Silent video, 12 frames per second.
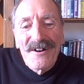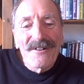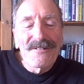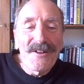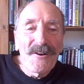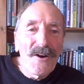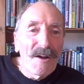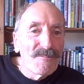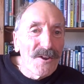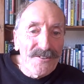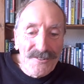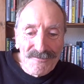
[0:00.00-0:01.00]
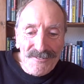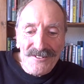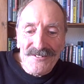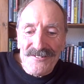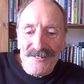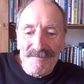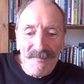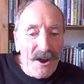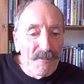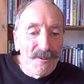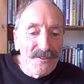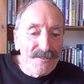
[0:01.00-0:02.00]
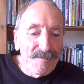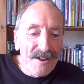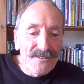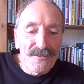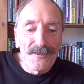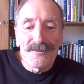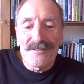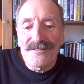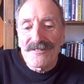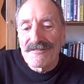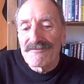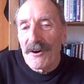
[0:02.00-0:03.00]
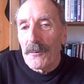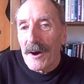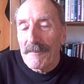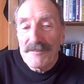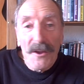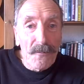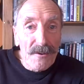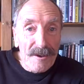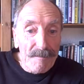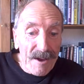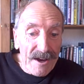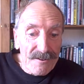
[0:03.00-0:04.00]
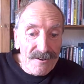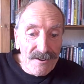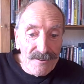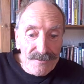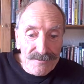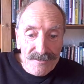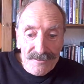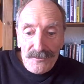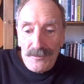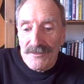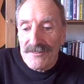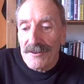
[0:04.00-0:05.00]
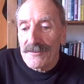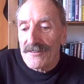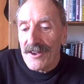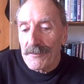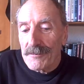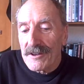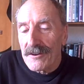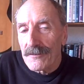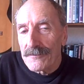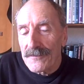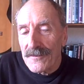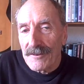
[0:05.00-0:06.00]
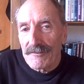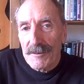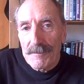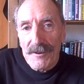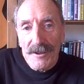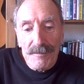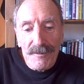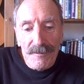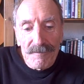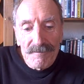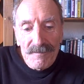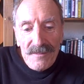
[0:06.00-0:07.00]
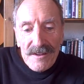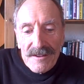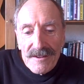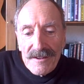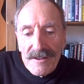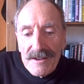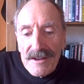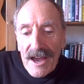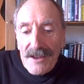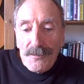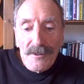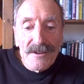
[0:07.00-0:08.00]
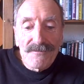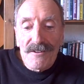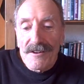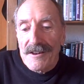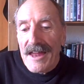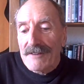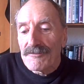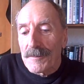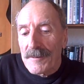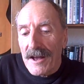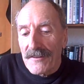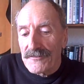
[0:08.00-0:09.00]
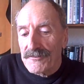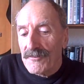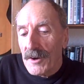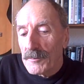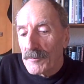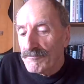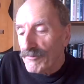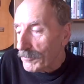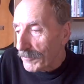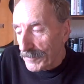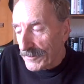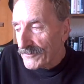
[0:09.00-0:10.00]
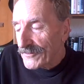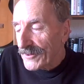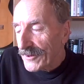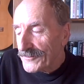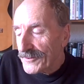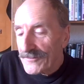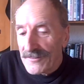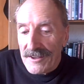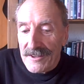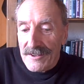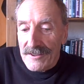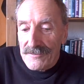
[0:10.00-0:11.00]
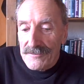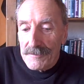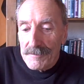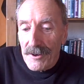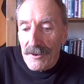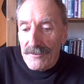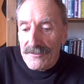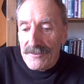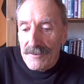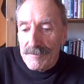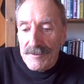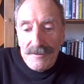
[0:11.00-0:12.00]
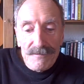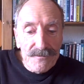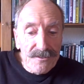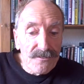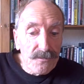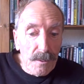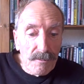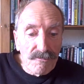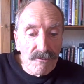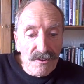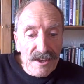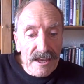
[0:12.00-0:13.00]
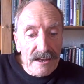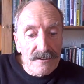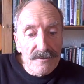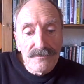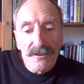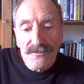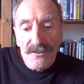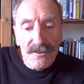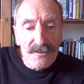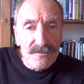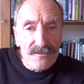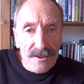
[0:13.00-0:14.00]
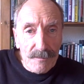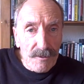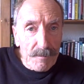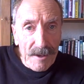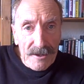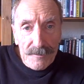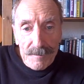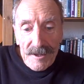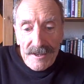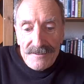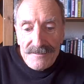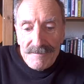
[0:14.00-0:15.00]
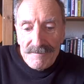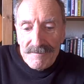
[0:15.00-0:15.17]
Although I'm not a Christian, I wanted my daughter to grow up knowing about God and to associate with God-fearing people. Had we lived in an Arab country, I would probably have started taking her to mosque, but since we were in England, the church seemed a better bet.